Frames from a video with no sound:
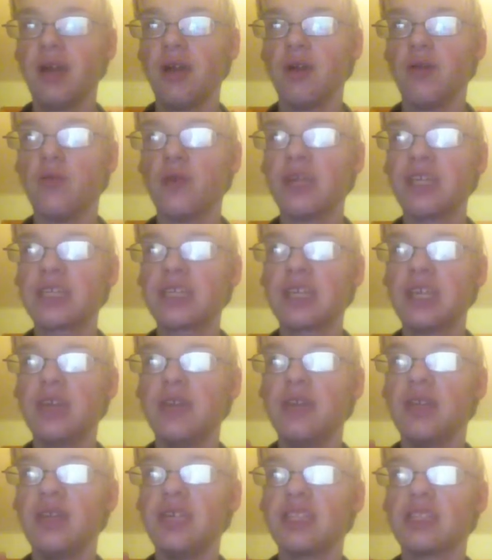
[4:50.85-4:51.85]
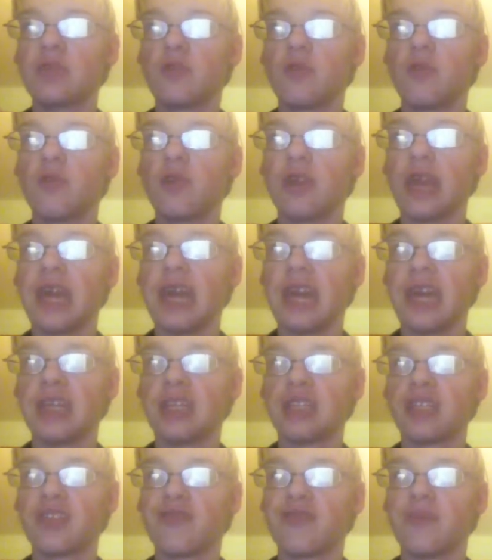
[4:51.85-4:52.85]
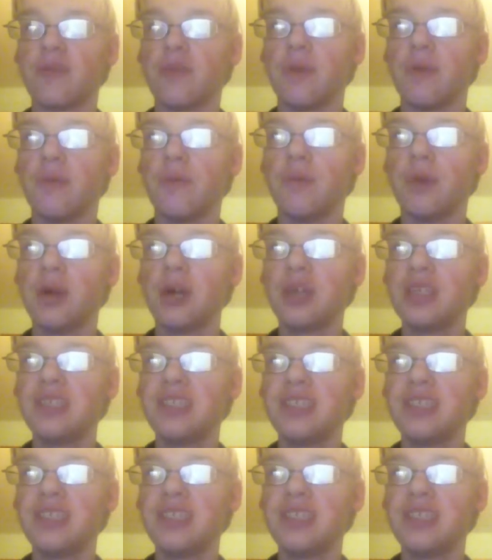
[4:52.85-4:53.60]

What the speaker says: rescue this ranch from a bunch